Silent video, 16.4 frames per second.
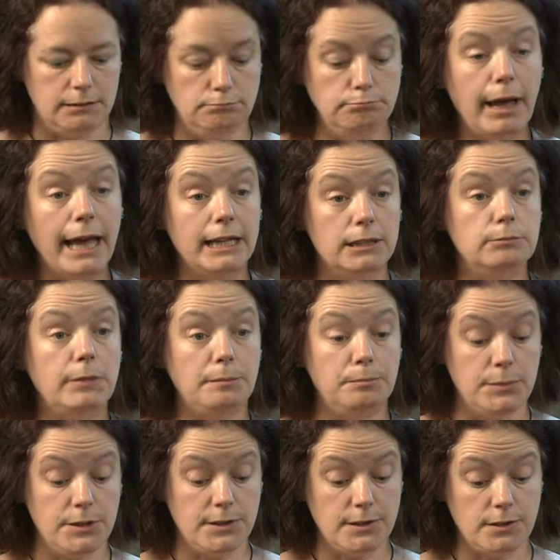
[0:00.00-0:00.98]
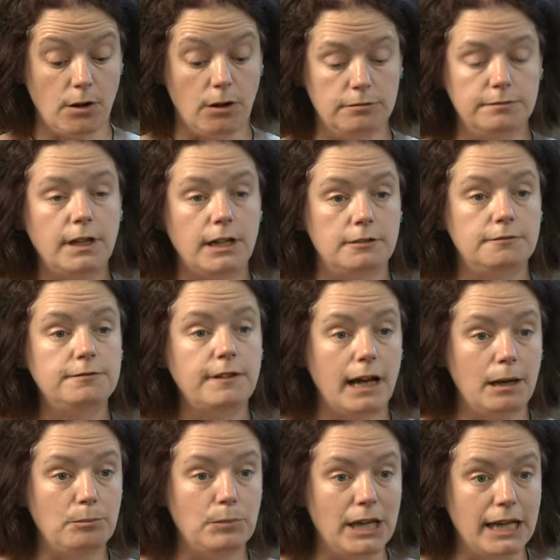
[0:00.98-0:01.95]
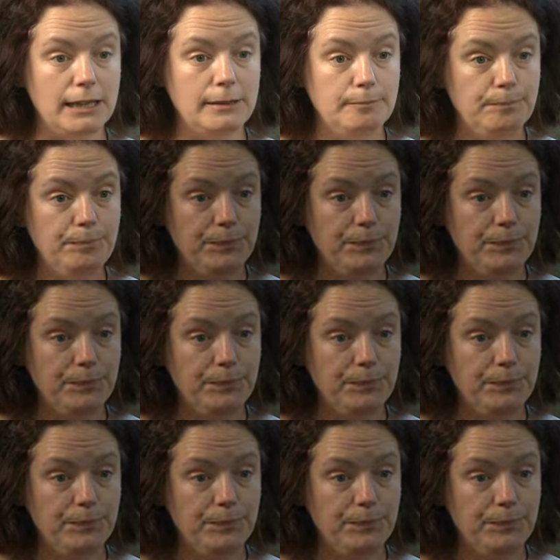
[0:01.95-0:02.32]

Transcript: male members of her family.